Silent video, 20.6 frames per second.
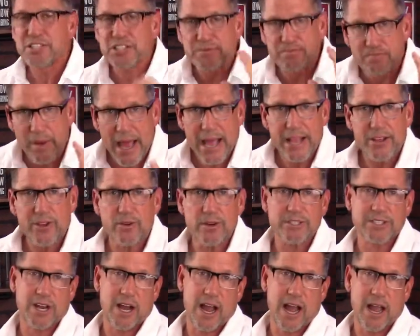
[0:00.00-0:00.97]
Spend
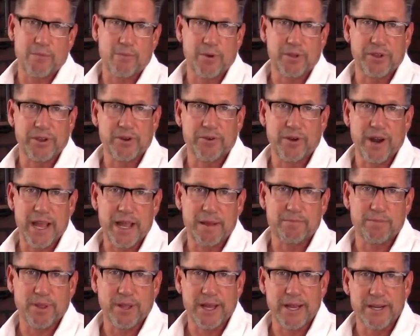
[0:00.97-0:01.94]
your time with your
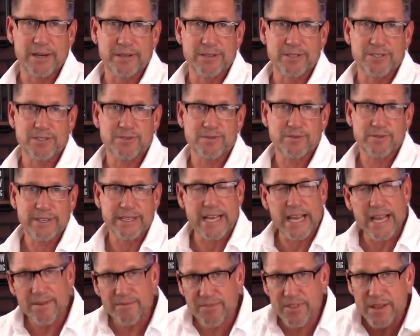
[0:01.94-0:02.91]
A players.
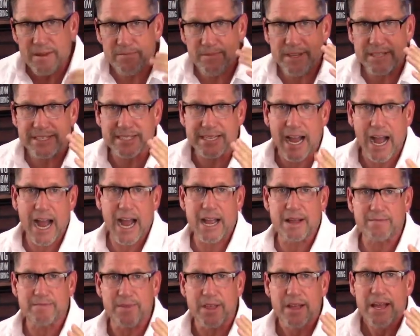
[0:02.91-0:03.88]
Give them the
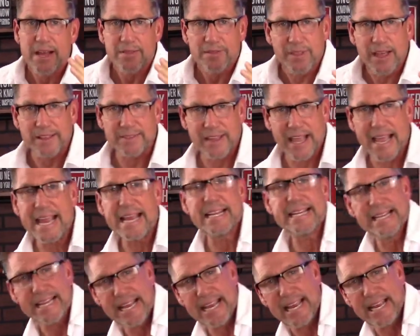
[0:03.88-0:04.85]
time that
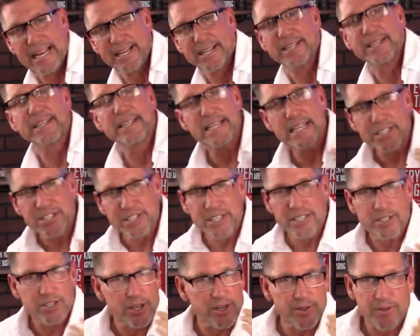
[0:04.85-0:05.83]
they need.
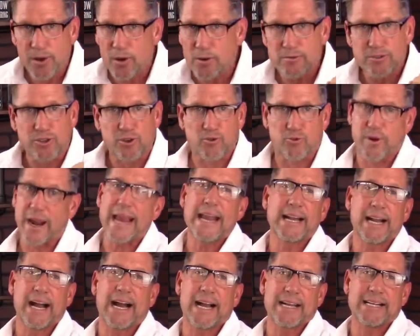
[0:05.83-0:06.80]
Listen to those
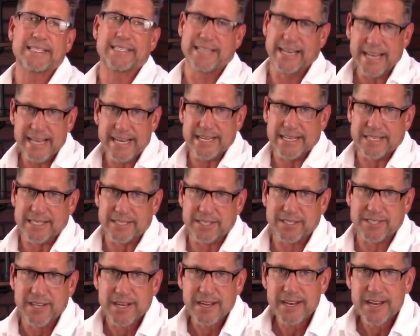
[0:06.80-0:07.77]
great
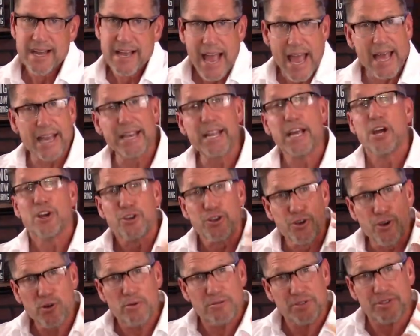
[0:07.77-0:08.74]
ideas and
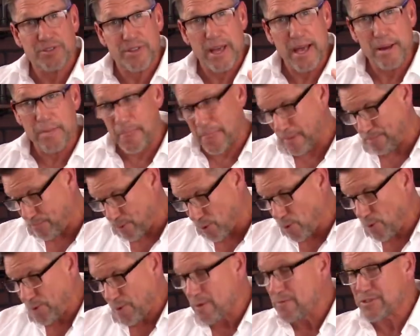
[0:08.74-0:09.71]
use them to
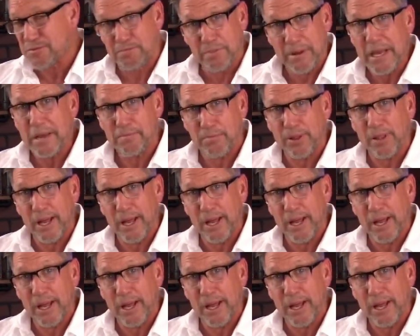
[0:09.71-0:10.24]
pull those B